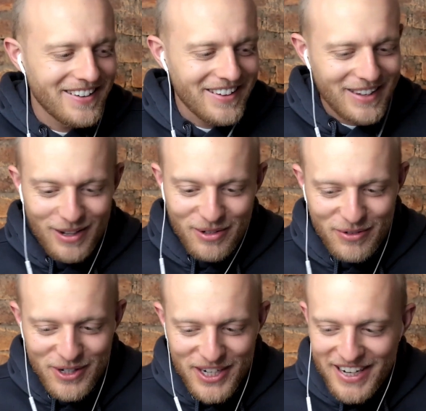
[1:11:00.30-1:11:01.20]
It looks
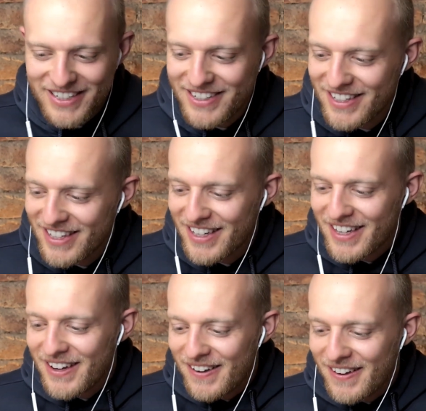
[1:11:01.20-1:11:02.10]
very nice.
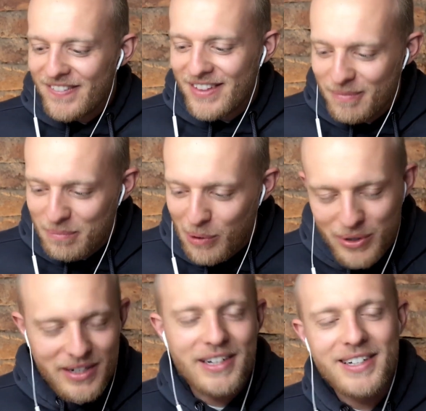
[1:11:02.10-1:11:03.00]
Point
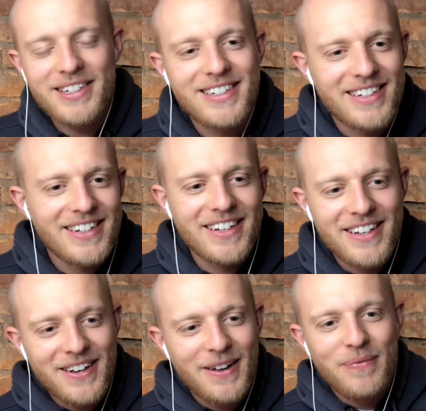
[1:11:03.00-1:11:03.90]
is,
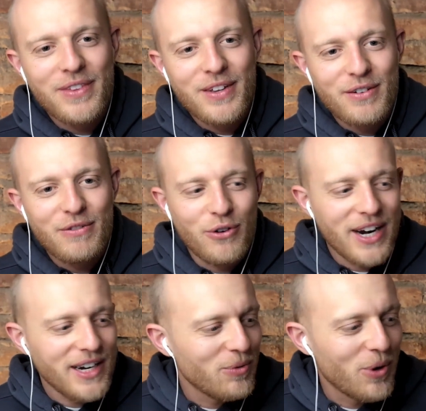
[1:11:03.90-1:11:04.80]
for
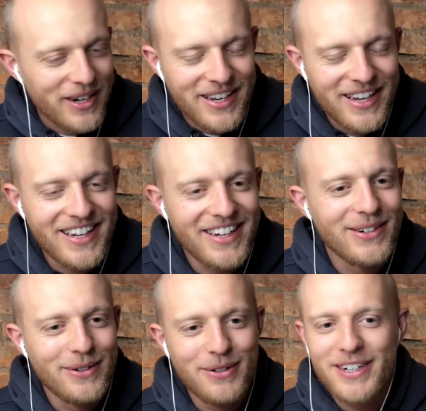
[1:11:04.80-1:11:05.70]
anyone
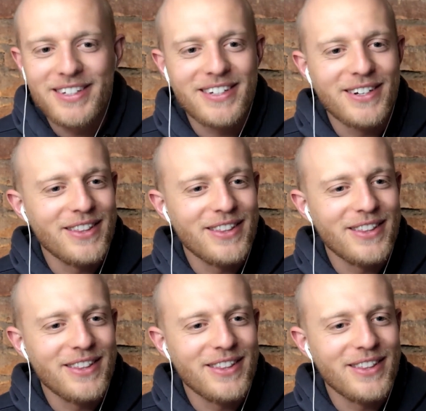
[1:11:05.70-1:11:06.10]
who doesn't,